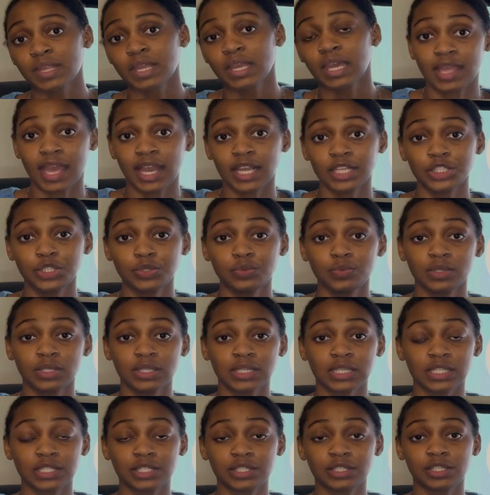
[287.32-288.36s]
Next, you want to
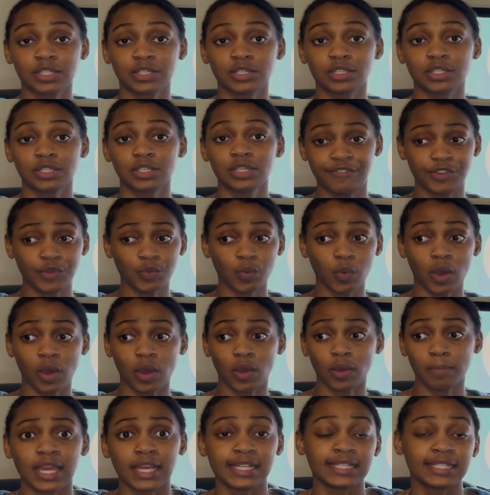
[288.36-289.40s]
consider if you
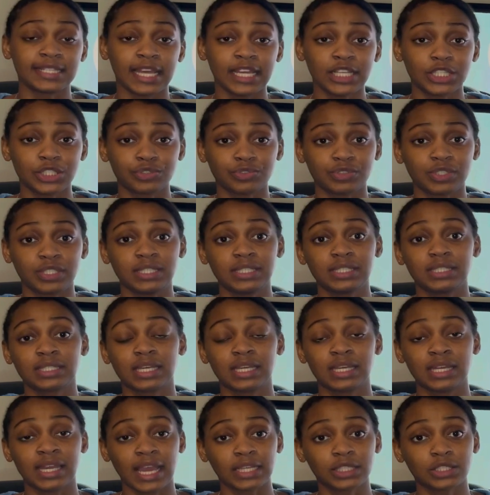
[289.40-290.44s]
want accessories
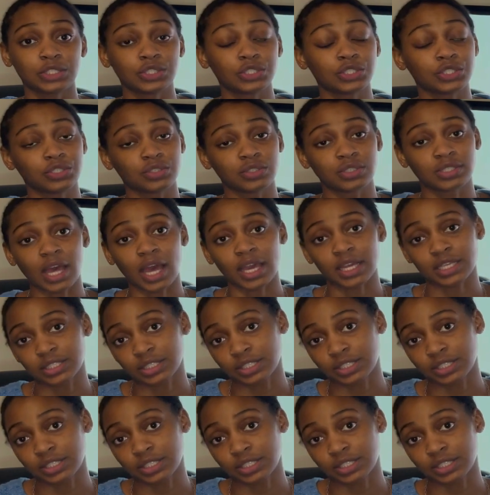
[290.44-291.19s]
connected to your docking